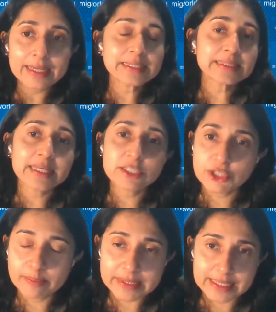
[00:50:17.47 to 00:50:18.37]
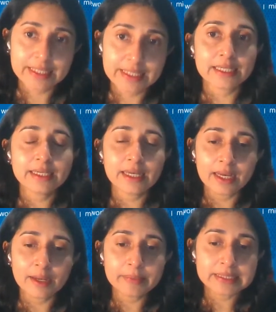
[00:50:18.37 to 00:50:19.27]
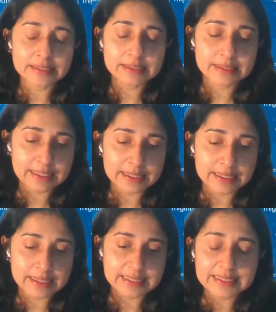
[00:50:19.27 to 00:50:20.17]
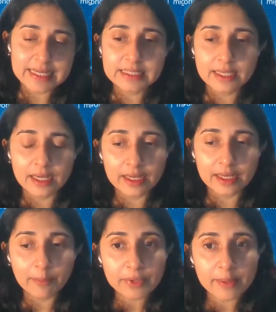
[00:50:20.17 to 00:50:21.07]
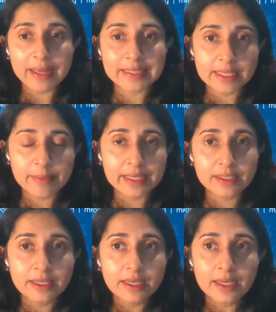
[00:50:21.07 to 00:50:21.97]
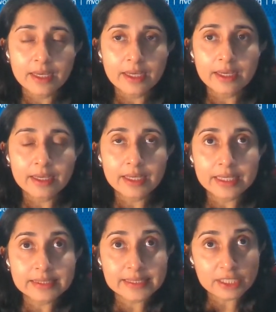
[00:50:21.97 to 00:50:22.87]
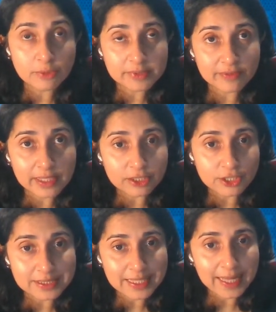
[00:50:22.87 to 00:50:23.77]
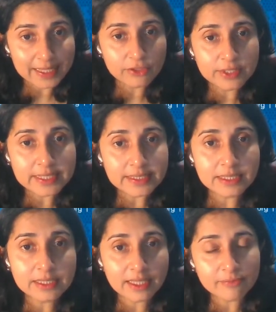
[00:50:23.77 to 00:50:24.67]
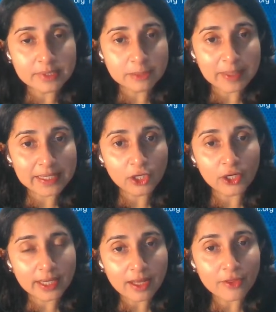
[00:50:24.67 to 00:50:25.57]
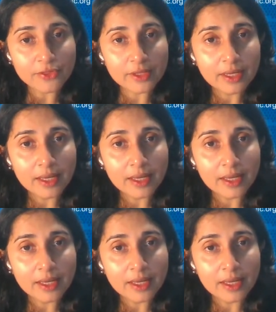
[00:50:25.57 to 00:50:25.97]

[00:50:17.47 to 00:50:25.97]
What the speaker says: East Asia in particular. And as I said, pre-pandemic, East Asia Pacific countries had increased government spending on health,